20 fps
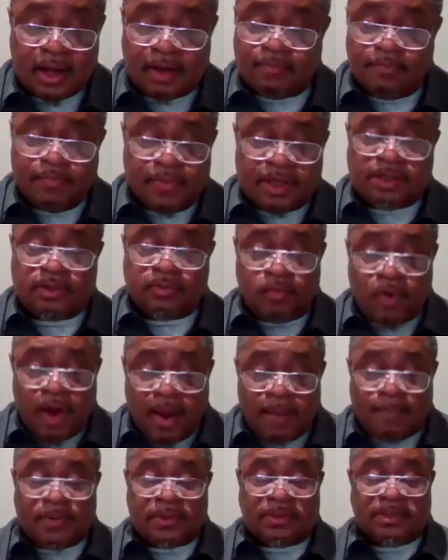of
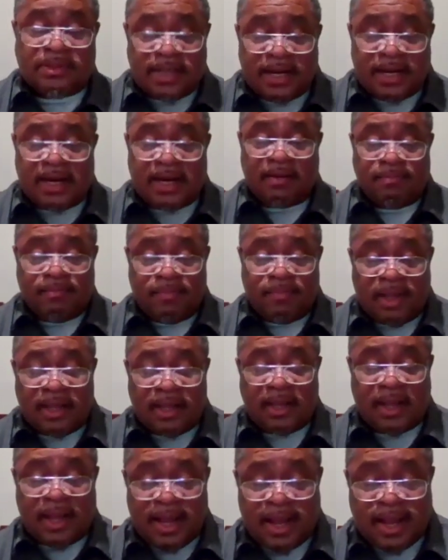misrepresenting
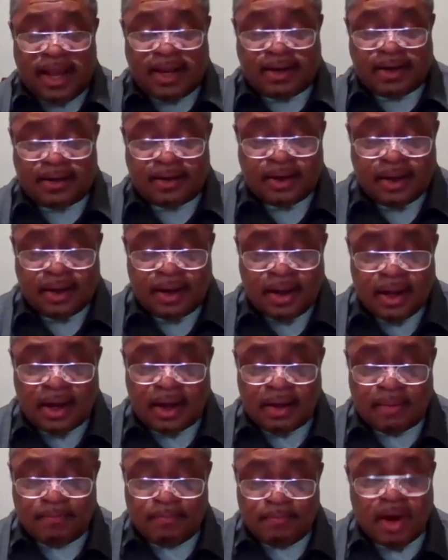me at
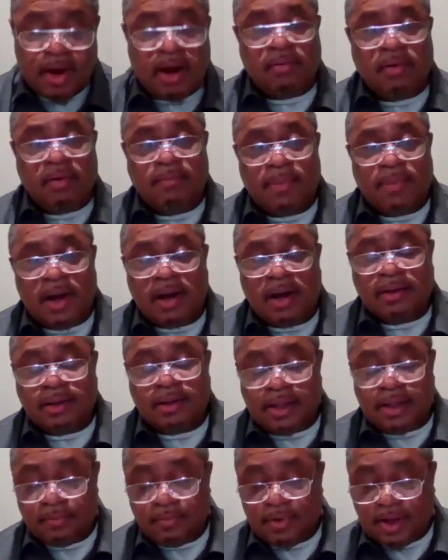Meribah.
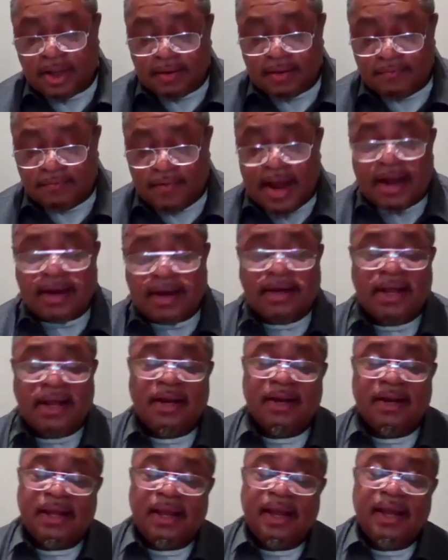And we can find
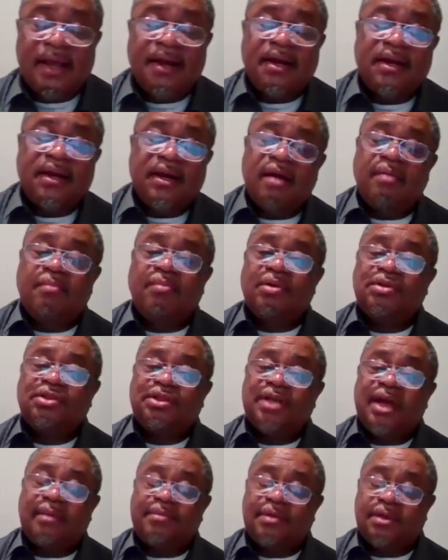that again in
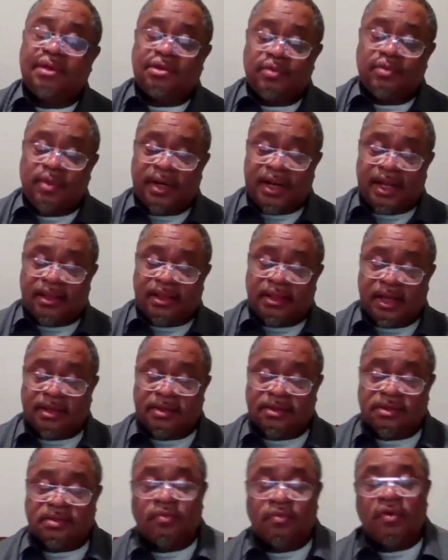Numbers chapter 20, I think
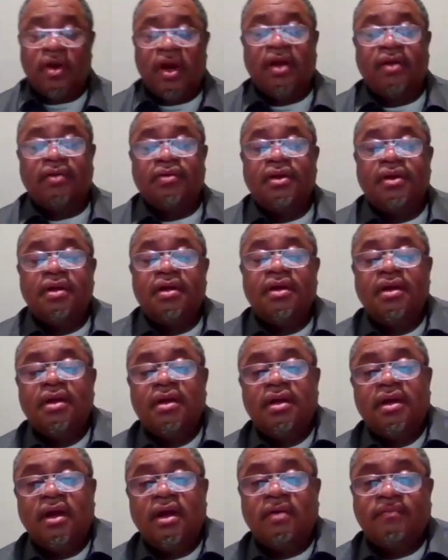it's around
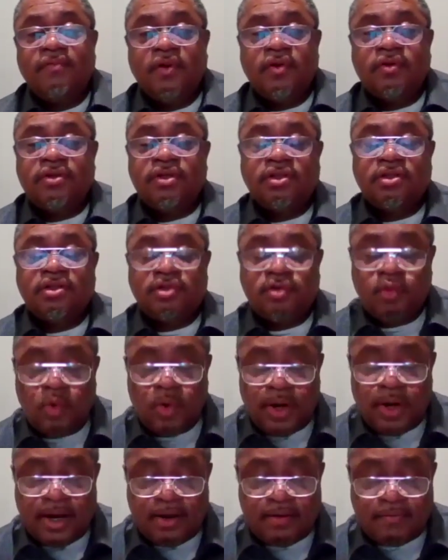verses
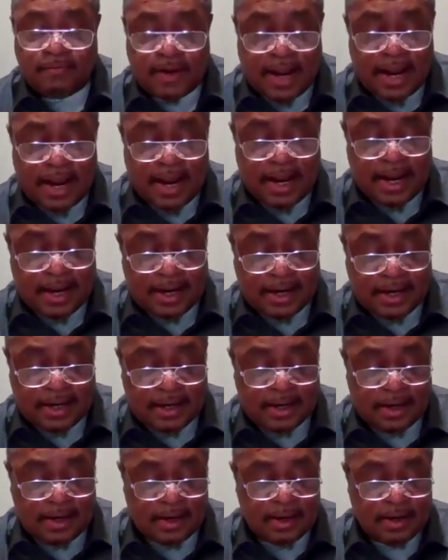12
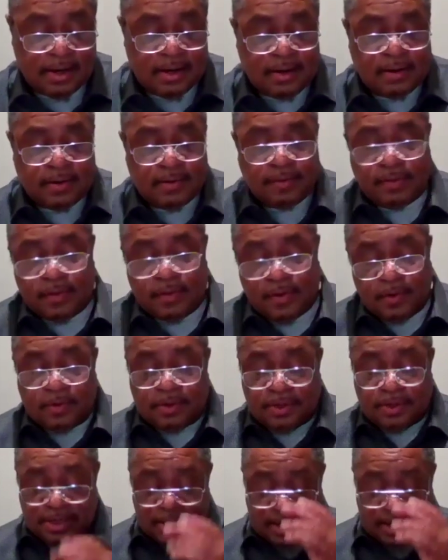and
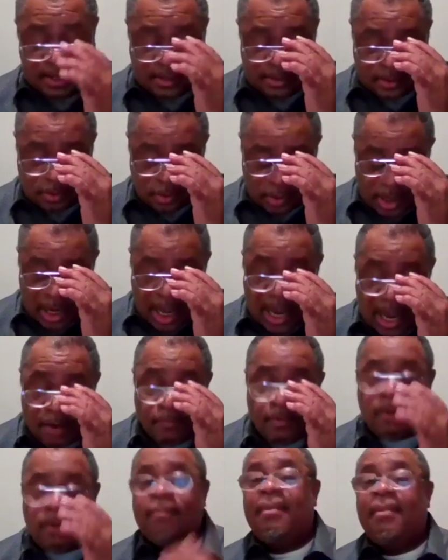13. So God
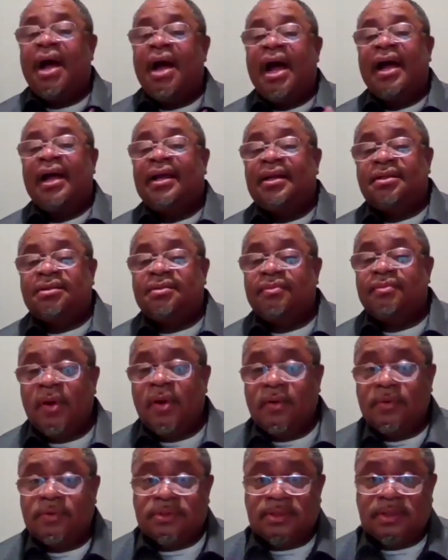reminds
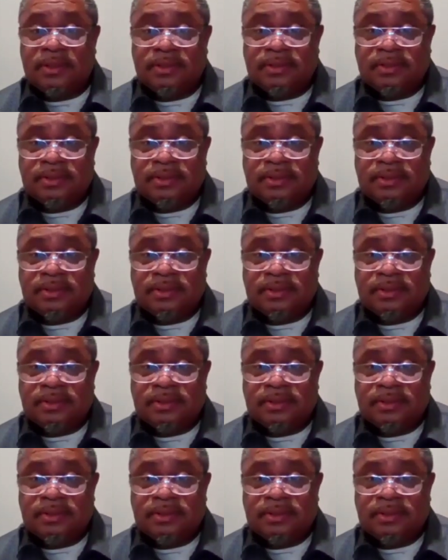Moses,